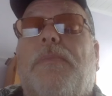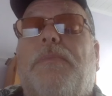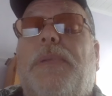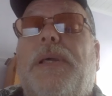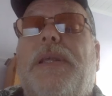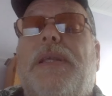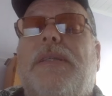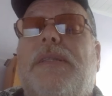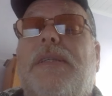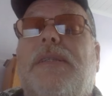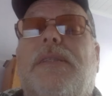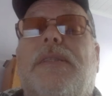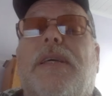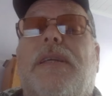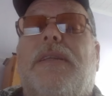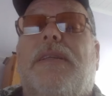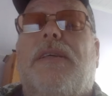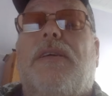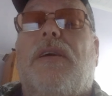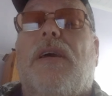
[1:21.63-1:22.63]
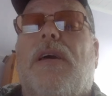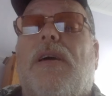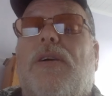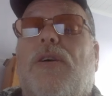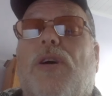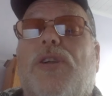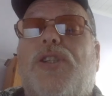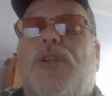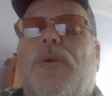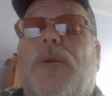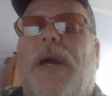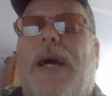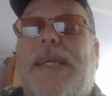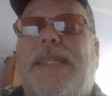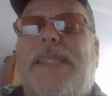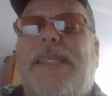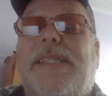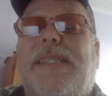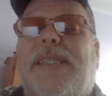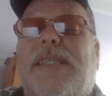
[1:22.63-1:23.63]
completed it and got your
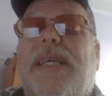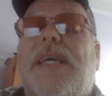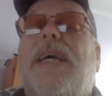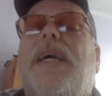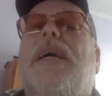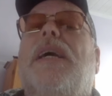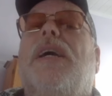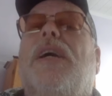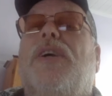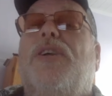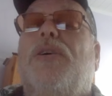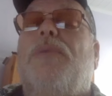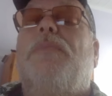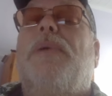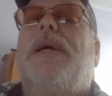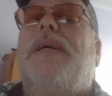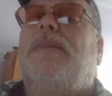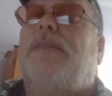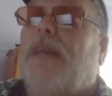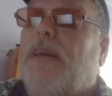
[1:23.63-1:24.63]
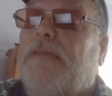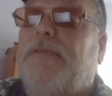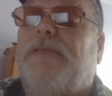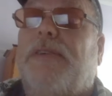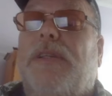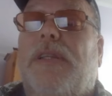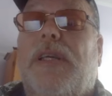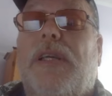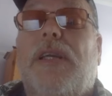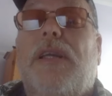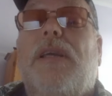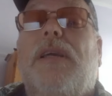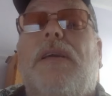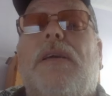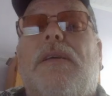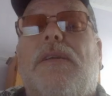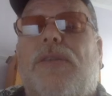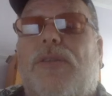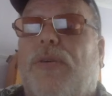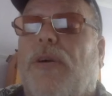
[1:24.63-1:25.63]
license, you may definitely
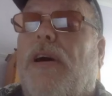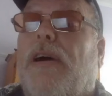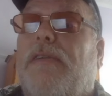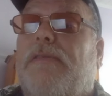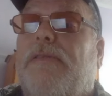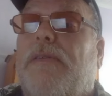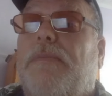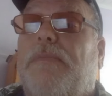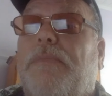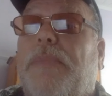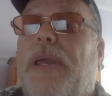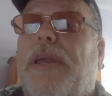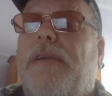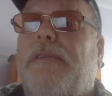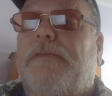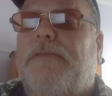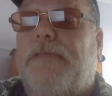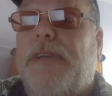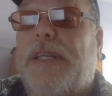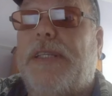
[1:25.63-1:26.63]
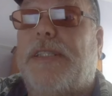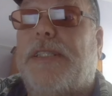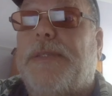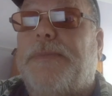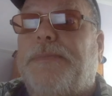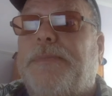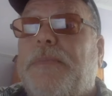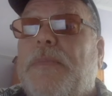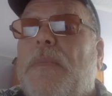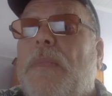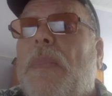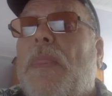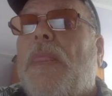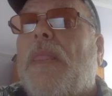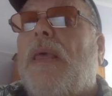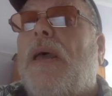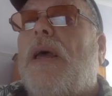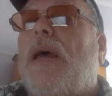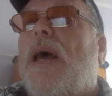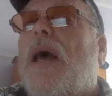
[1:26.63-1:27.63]
drive bare feet.
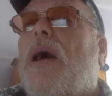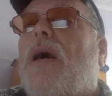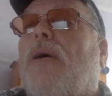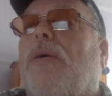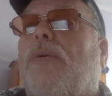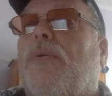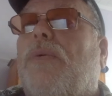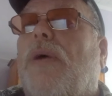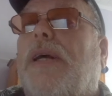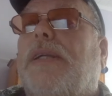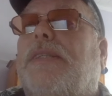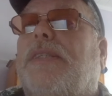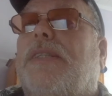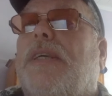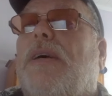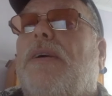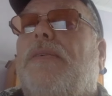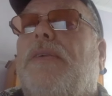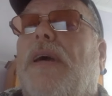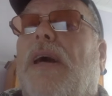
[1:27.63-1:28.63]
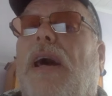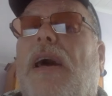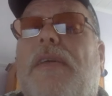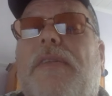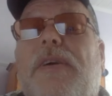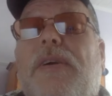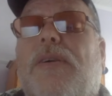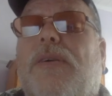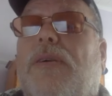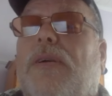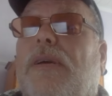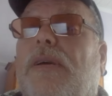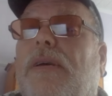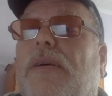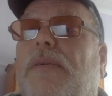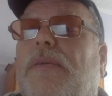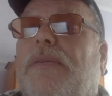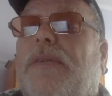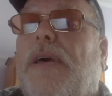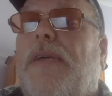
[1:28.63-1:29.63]
Alright, so
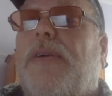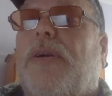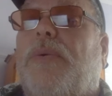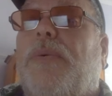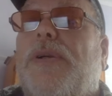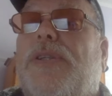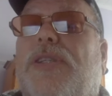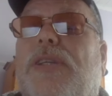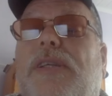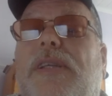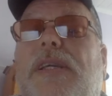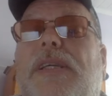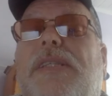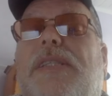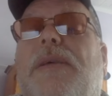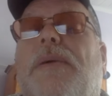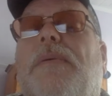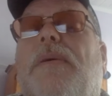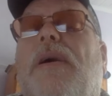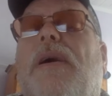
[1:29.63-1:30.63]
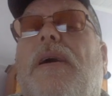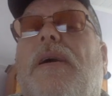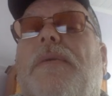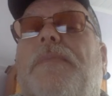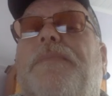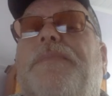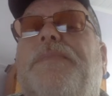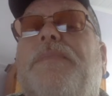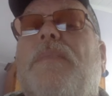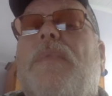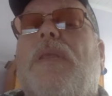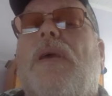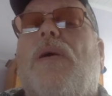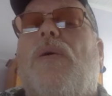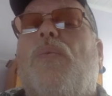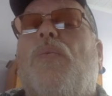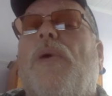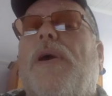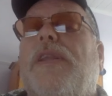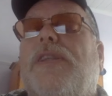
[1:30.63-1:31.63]
the another question is,
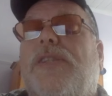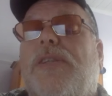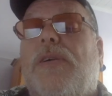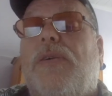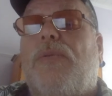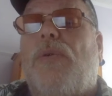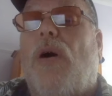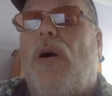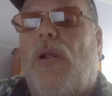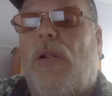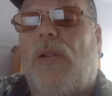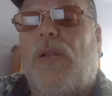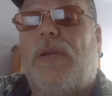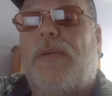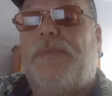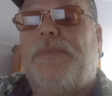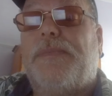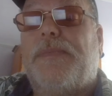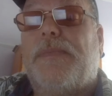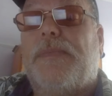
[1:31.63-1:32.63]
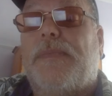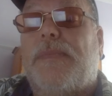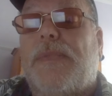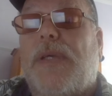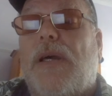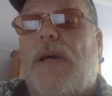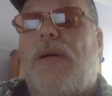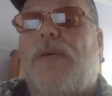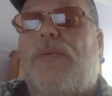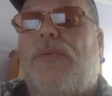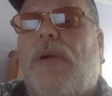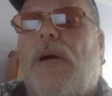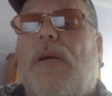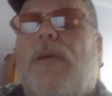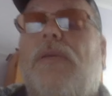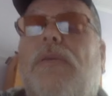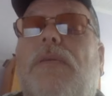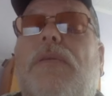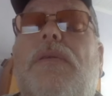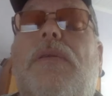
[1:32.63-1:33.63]
what's a roll? Now, a
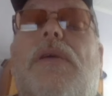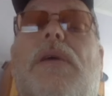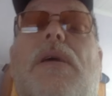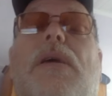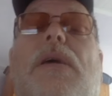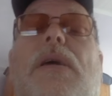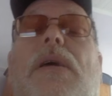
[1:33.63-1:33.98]
roll